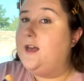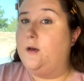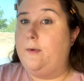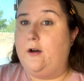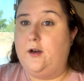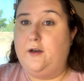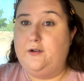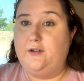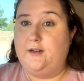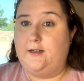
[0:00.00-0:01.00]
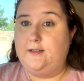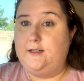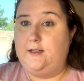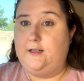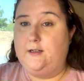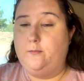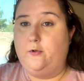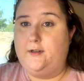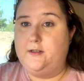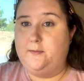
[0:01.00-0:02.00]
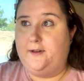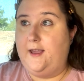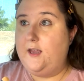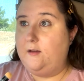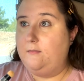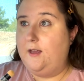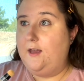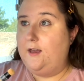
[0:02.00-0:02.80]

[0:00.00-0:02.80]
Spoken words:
about 119 points per game.